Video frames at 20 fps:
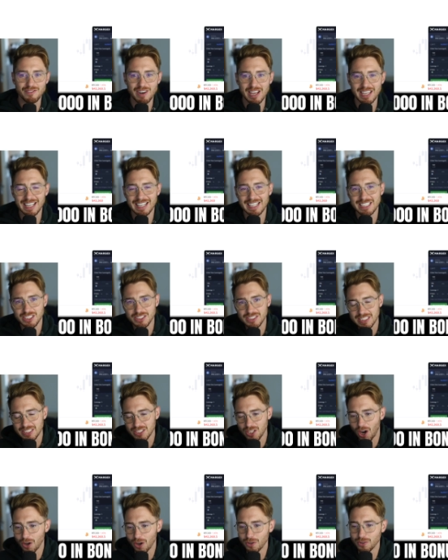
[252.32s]
and regulations
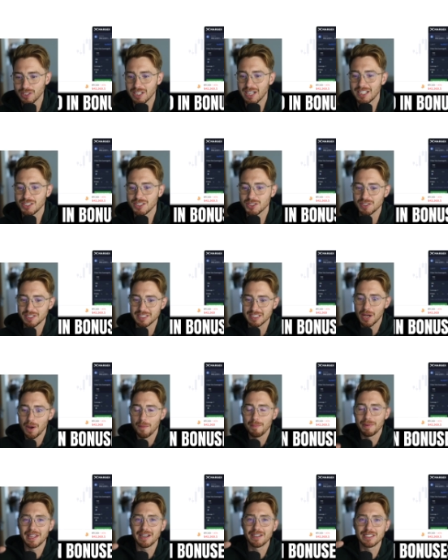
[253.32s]
in your own countries,
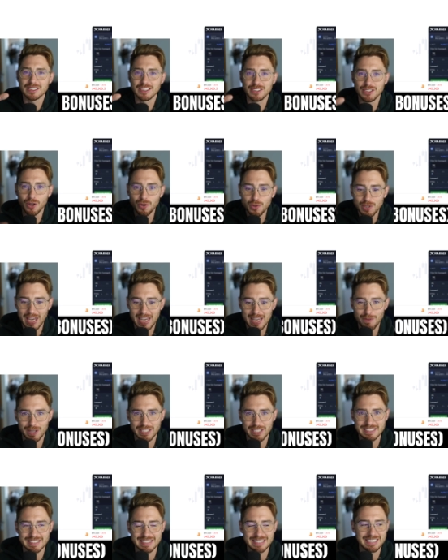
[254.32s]
but there is no
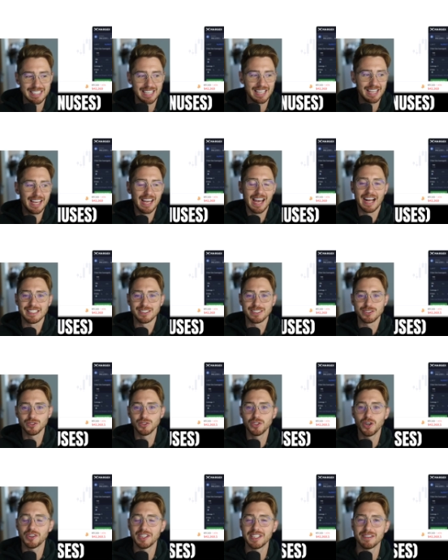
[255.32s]
KYC here, and you
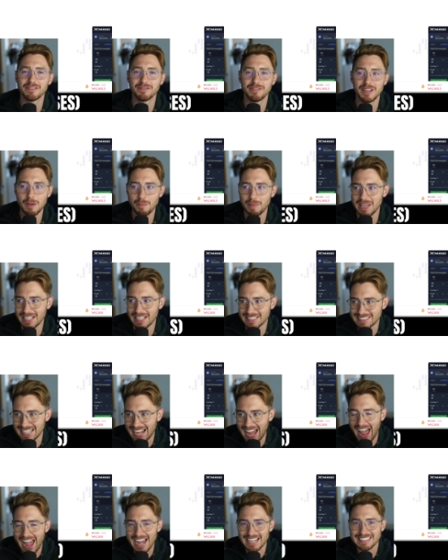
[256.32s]
do not need a VPN
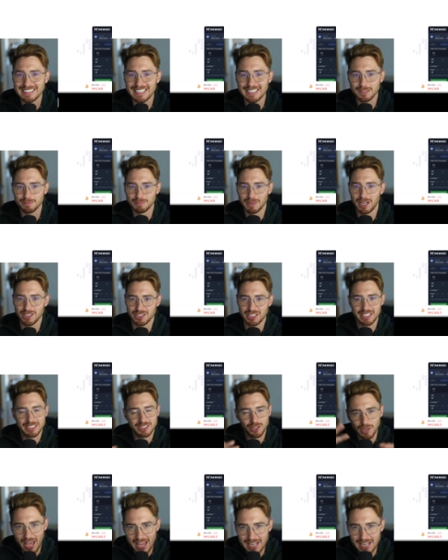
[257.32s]
to access
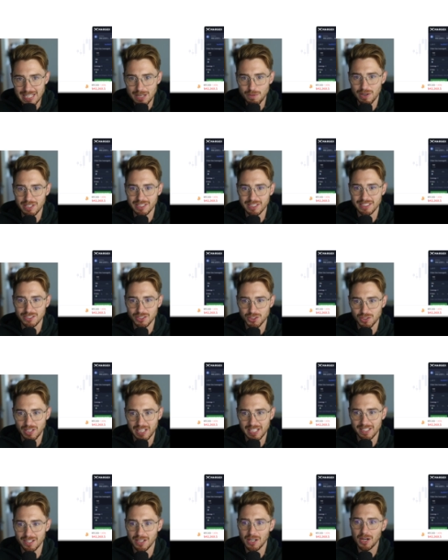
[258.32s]
Margex. So anyone can
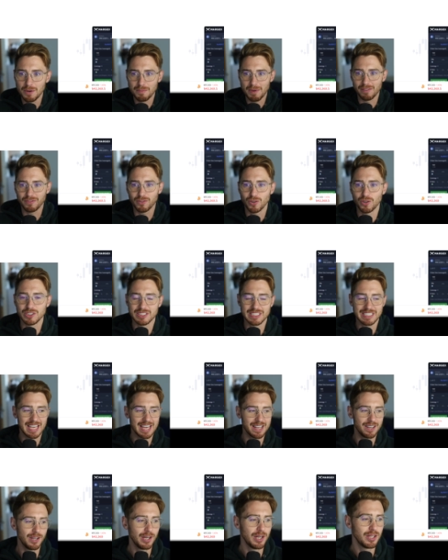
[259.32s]
trade, but of course,
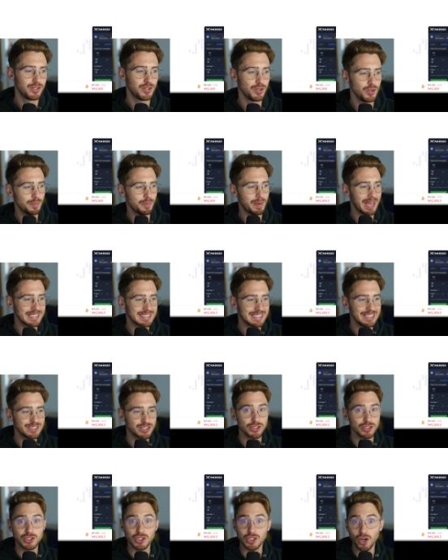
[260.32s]
again, do pay
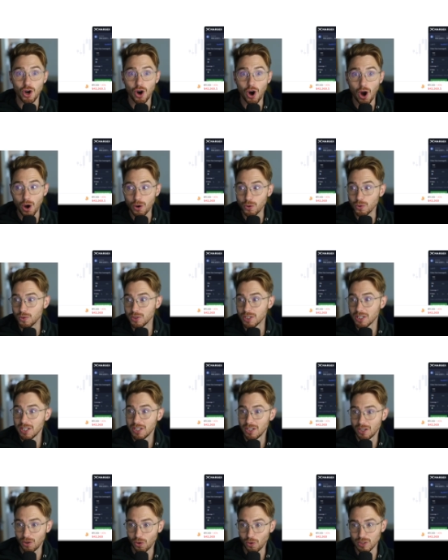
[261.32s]
attention to your own
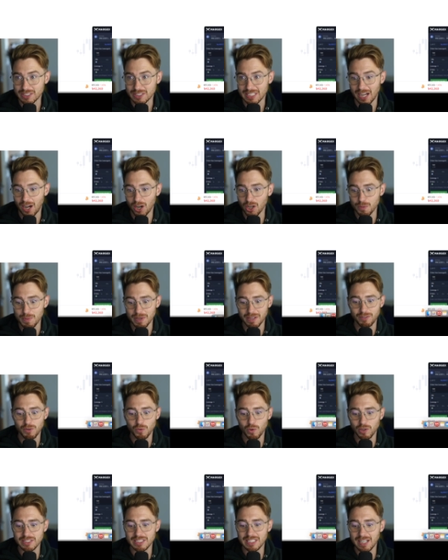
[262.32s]
laws at home. And if
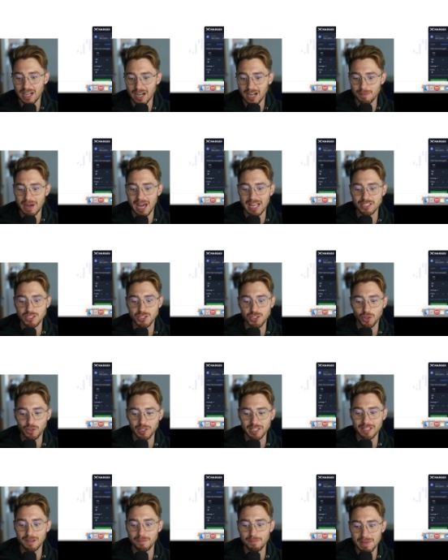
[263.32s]
you want to come and
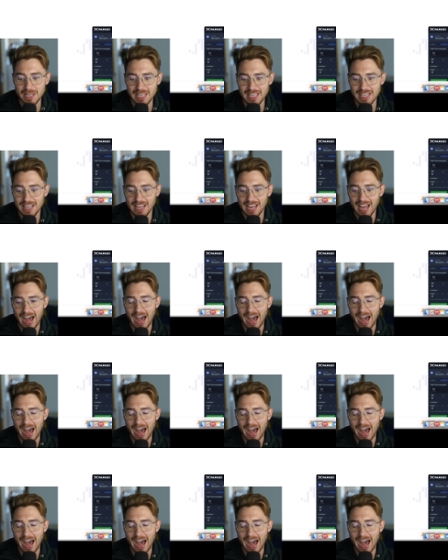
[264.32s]
join me